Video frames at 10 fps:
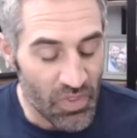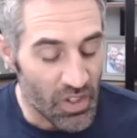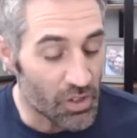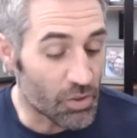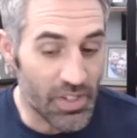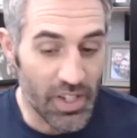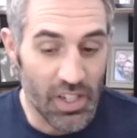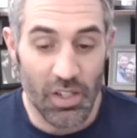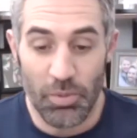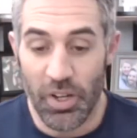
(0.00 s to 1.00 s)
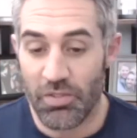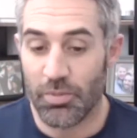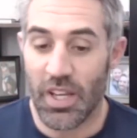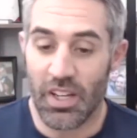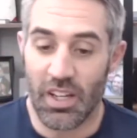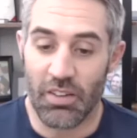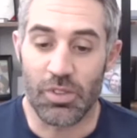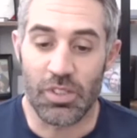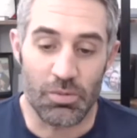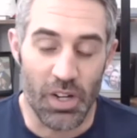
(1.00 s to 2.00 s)
you know taking a break from dating every
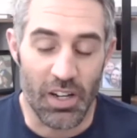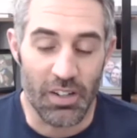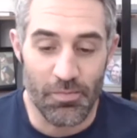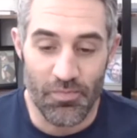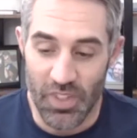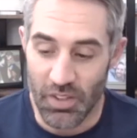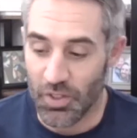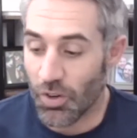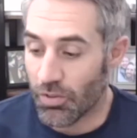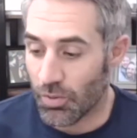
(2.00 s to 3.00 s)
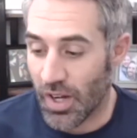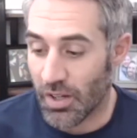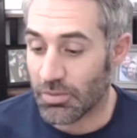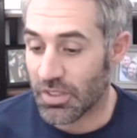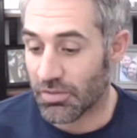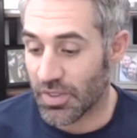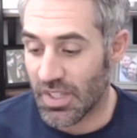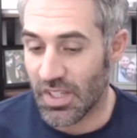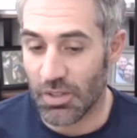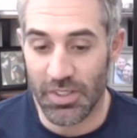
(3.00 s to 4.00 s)
once in a while if you're overwhelmed and
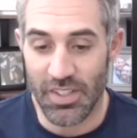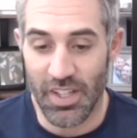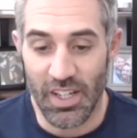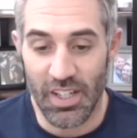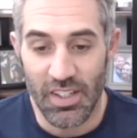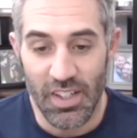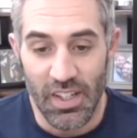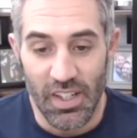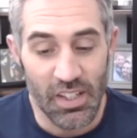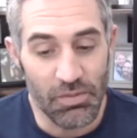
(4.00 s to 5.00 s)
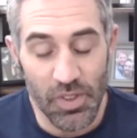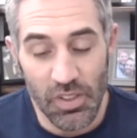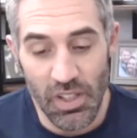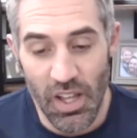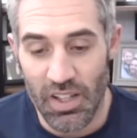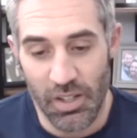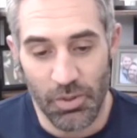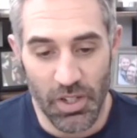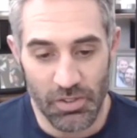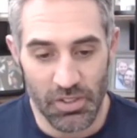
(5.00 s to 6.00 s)
fatigued with dating can feel a lot like
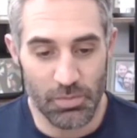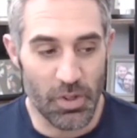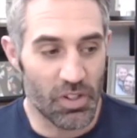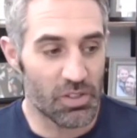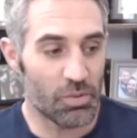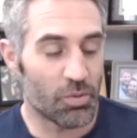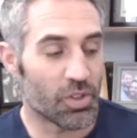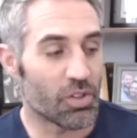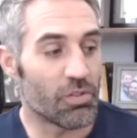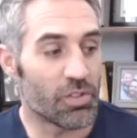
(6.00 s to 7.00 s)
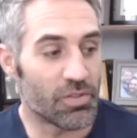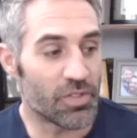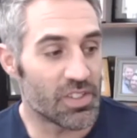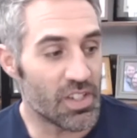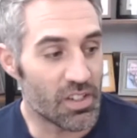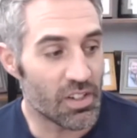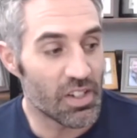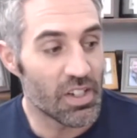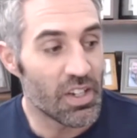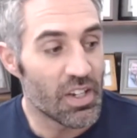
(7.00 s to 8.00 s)
what i was experiencing with covid fatigue
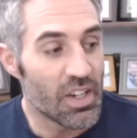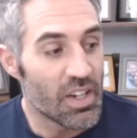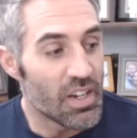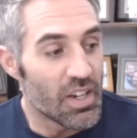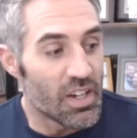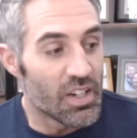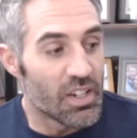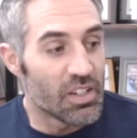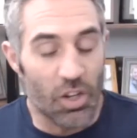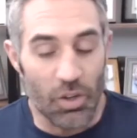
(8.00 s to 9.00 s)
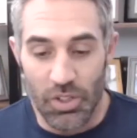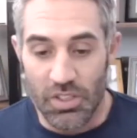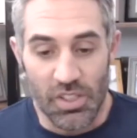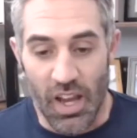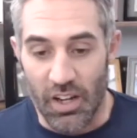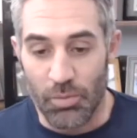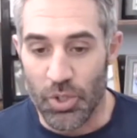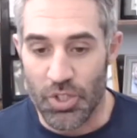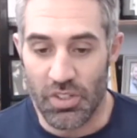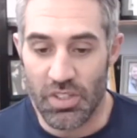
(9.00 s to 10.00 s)
you know you just kind of
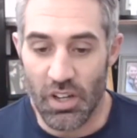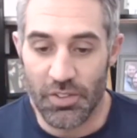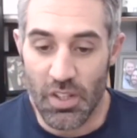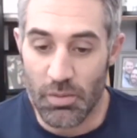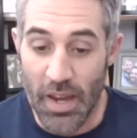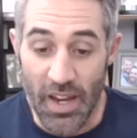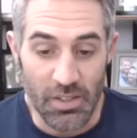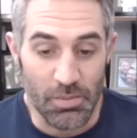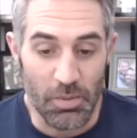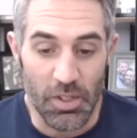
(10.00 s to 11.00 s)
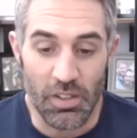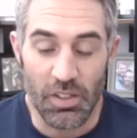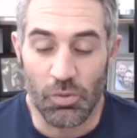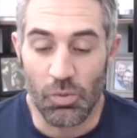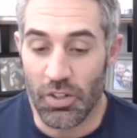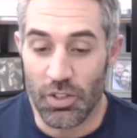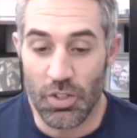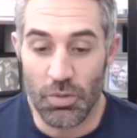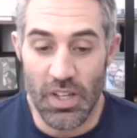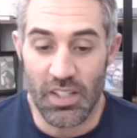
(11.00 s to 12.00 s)
push yourself to the max maybe one or
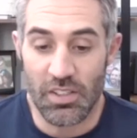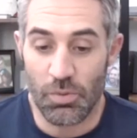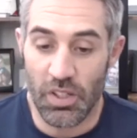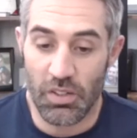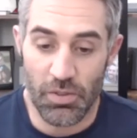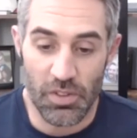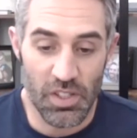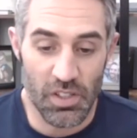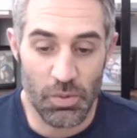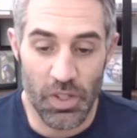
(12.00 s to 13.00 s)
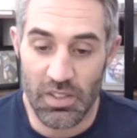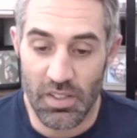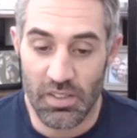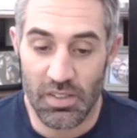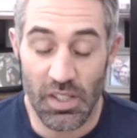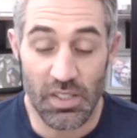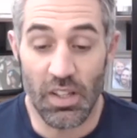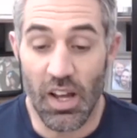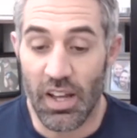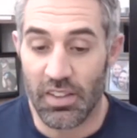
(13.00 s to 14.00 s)
two dates a week for six weeks is is a
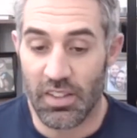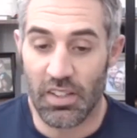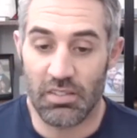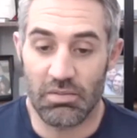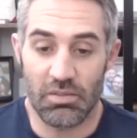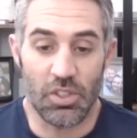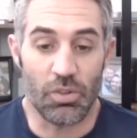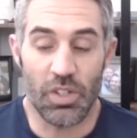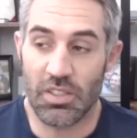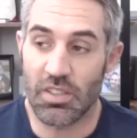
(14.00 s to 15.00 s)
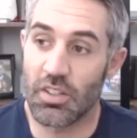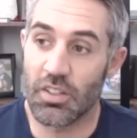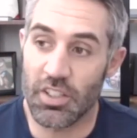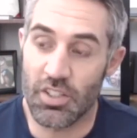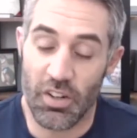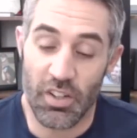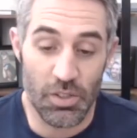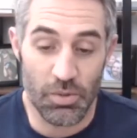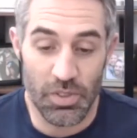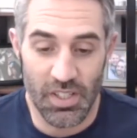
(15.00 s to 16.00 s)
lot that don't necessarily turn
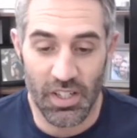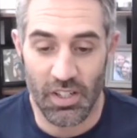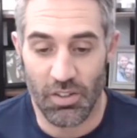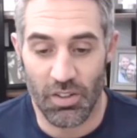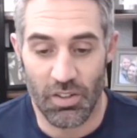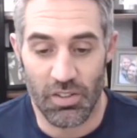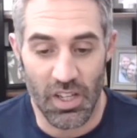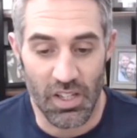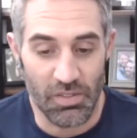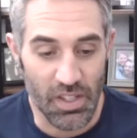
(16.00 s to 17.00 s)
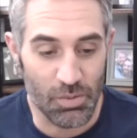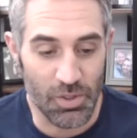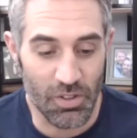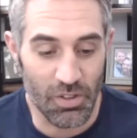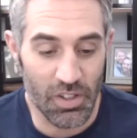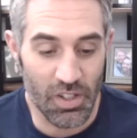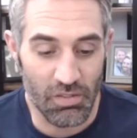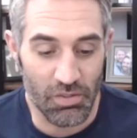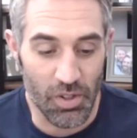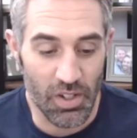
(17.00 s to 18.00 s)
into a second or a third date if that's what you're looking
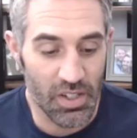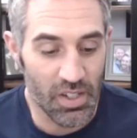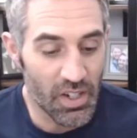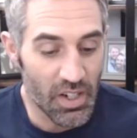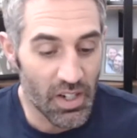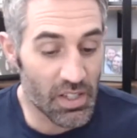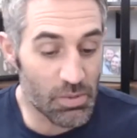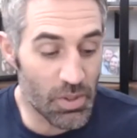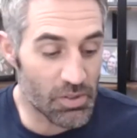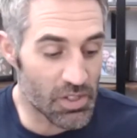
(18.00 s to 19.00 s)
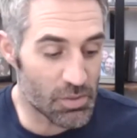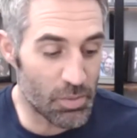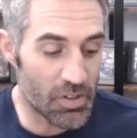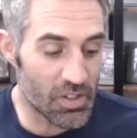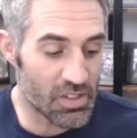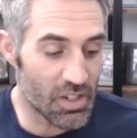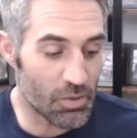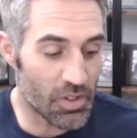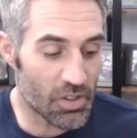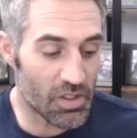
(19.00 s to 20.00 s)
for and that's what i was experiencing
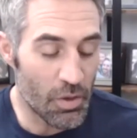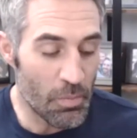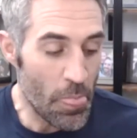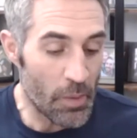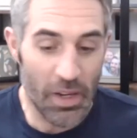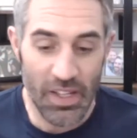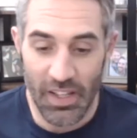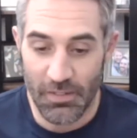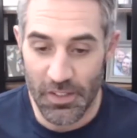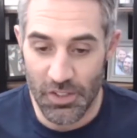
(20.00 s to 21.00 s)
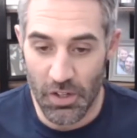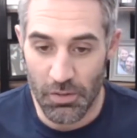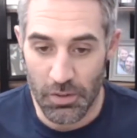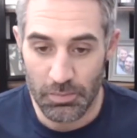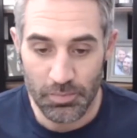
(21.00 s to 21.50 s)
with my life in general.